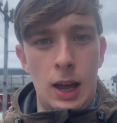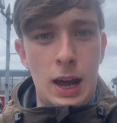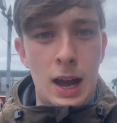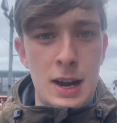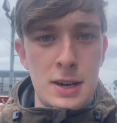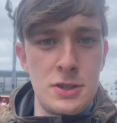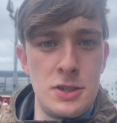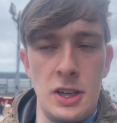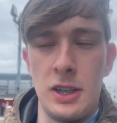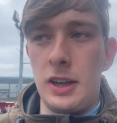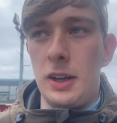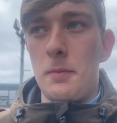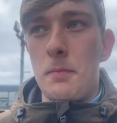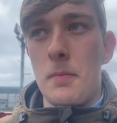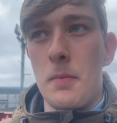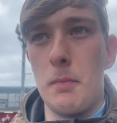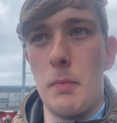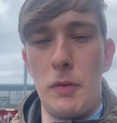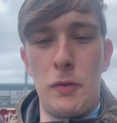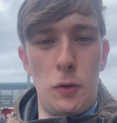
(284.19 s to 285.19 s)
Actually,
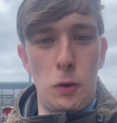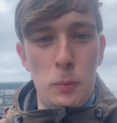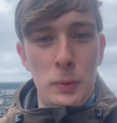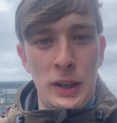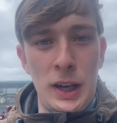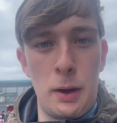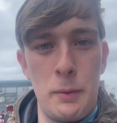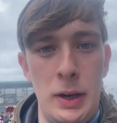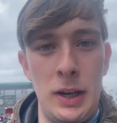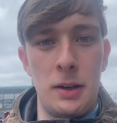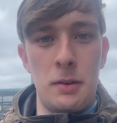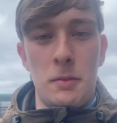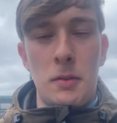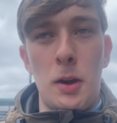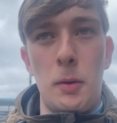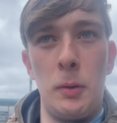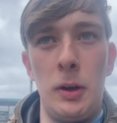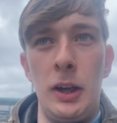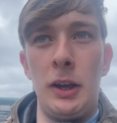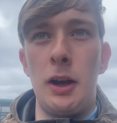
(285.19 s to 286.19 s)
before we go in,
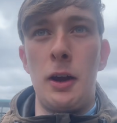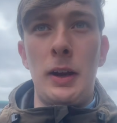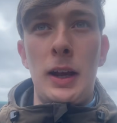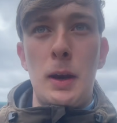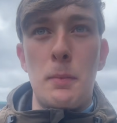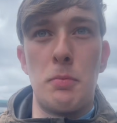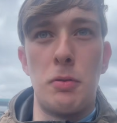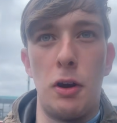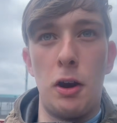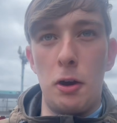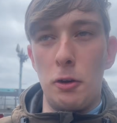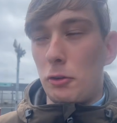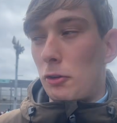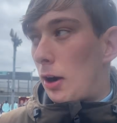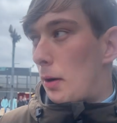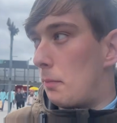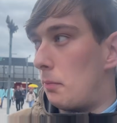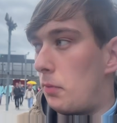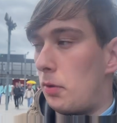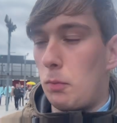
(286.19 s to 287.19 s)
I'm going to go get a
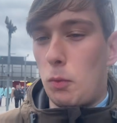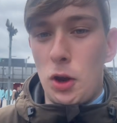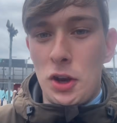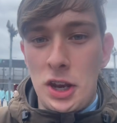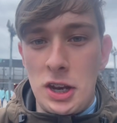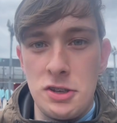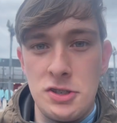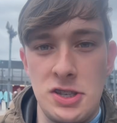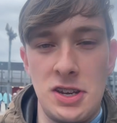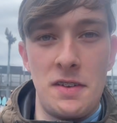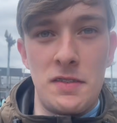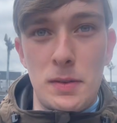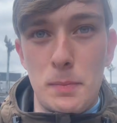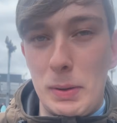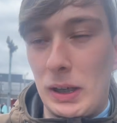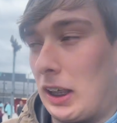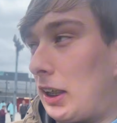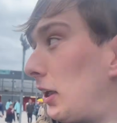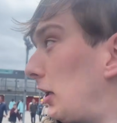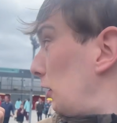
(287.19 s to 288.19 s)
programme, one that doesn't have a
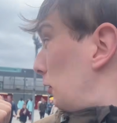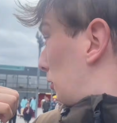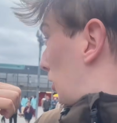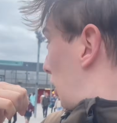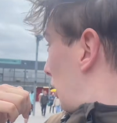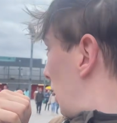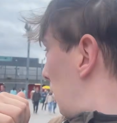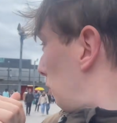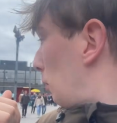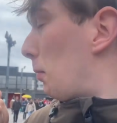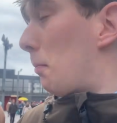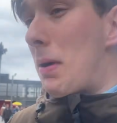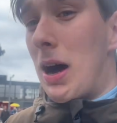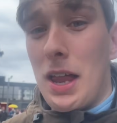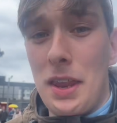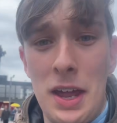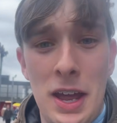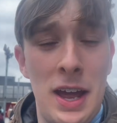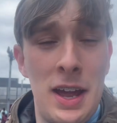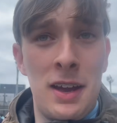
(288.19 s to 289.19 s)
big queue like that one
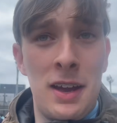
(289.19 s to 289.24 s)
back there,